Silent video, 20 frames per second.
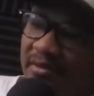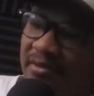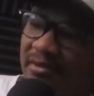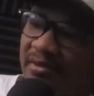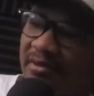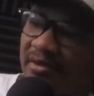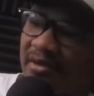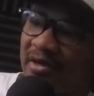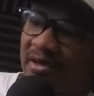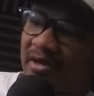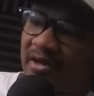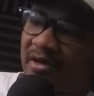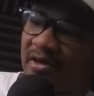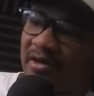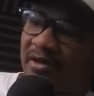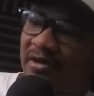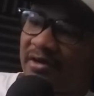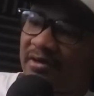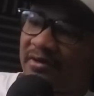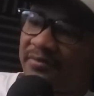
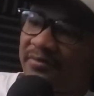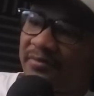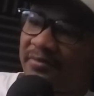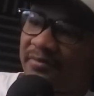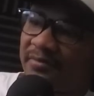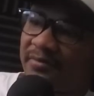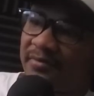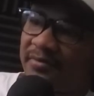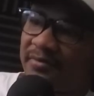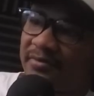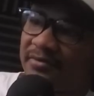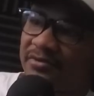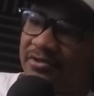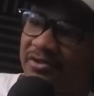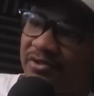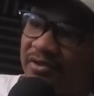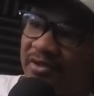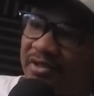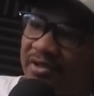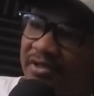so
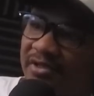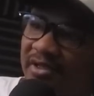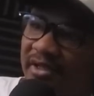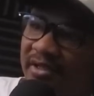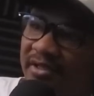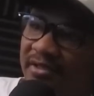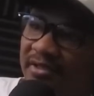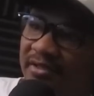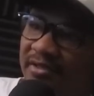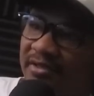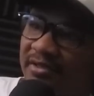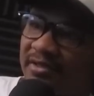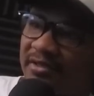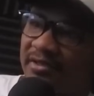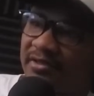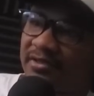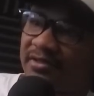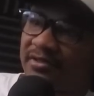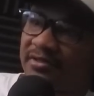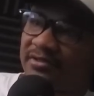
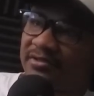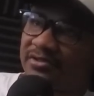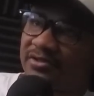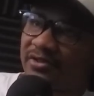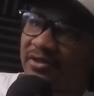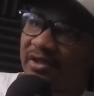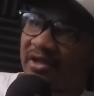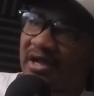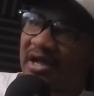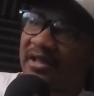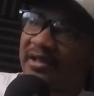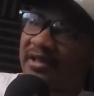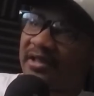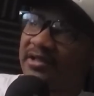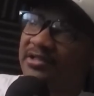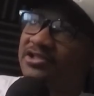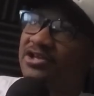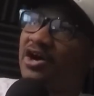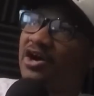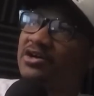then guy like
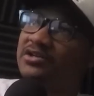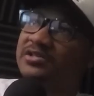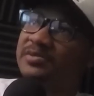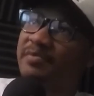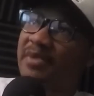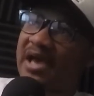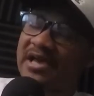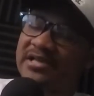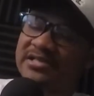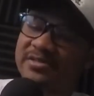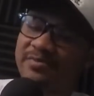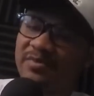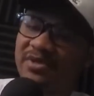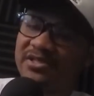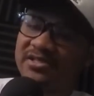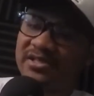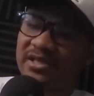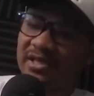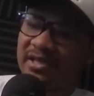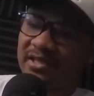talks past me
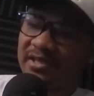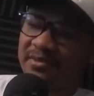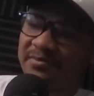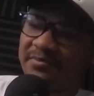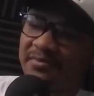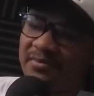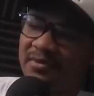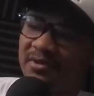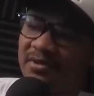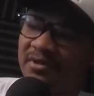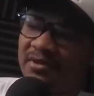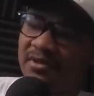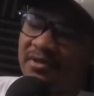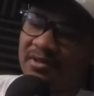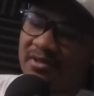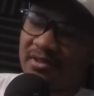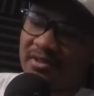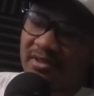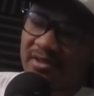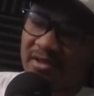to him,
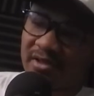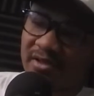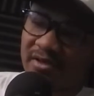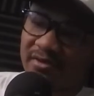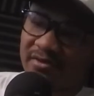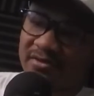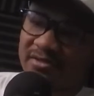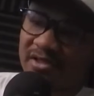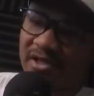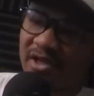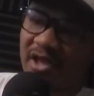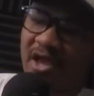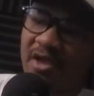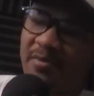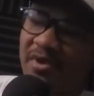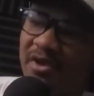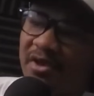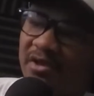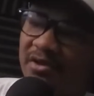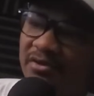and it was like, hey man,